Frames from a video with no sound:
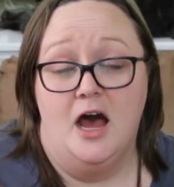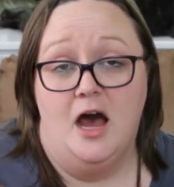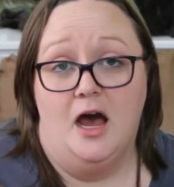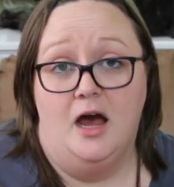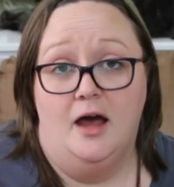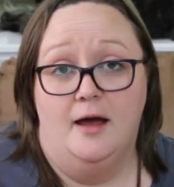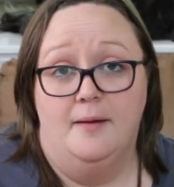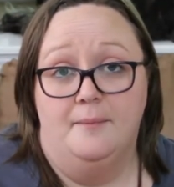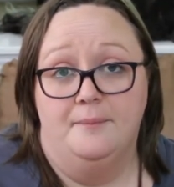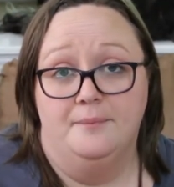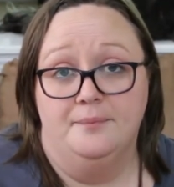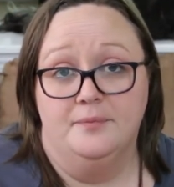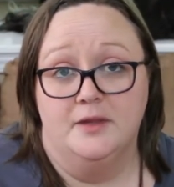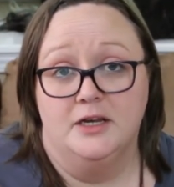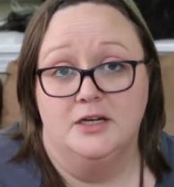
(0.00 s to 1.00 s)

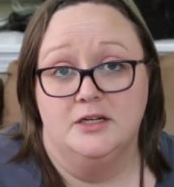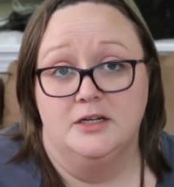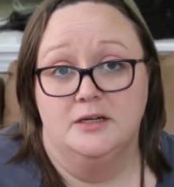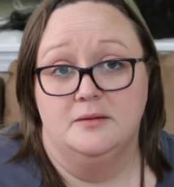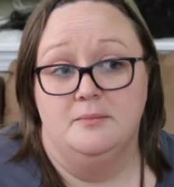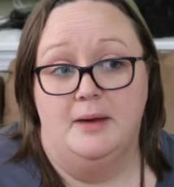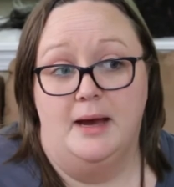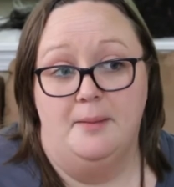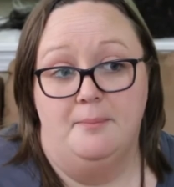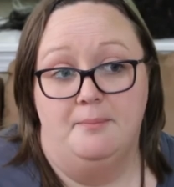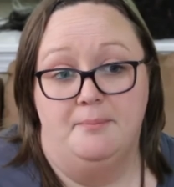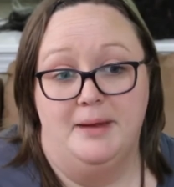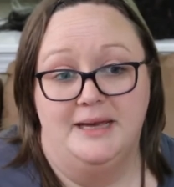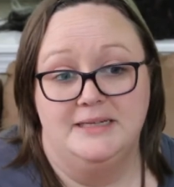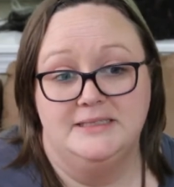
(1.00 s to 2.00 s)
um, my
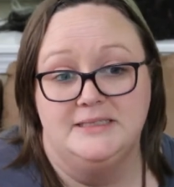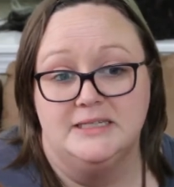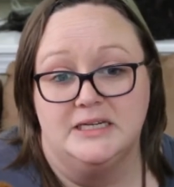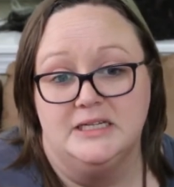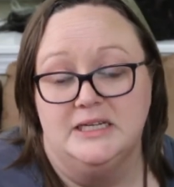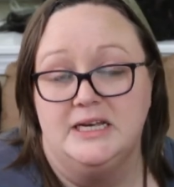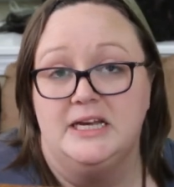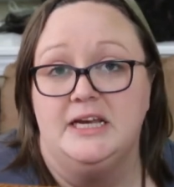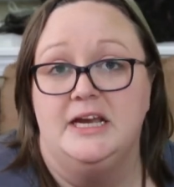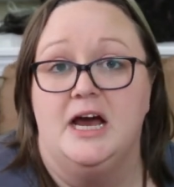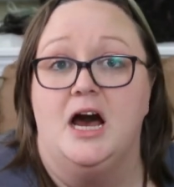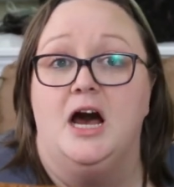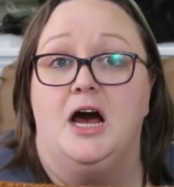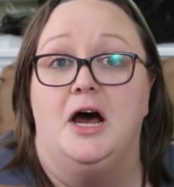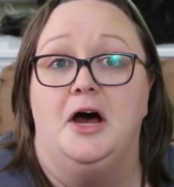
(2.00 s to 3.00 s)
basically
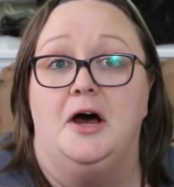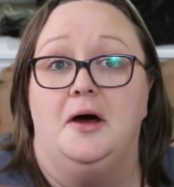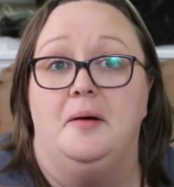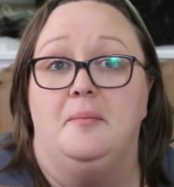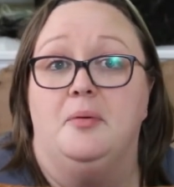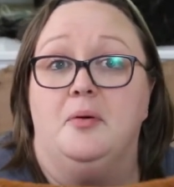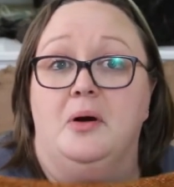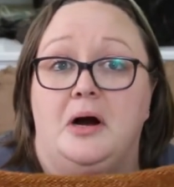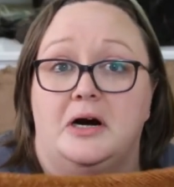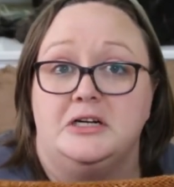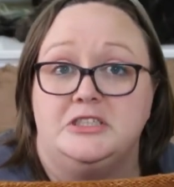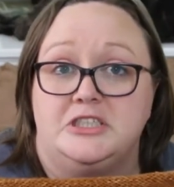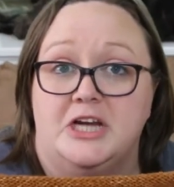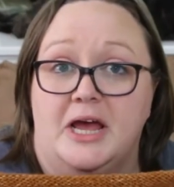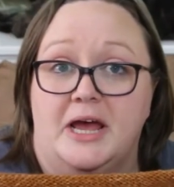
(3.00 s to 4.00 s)
uh,
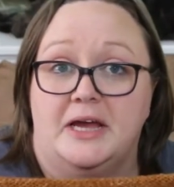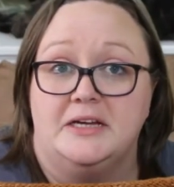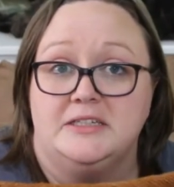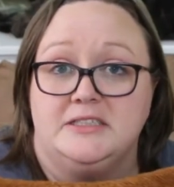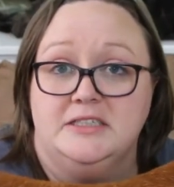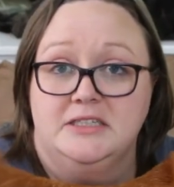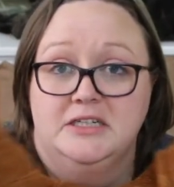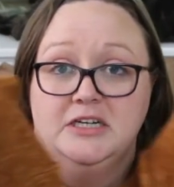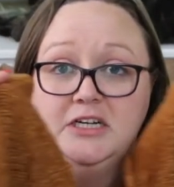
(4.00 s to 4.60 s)
project,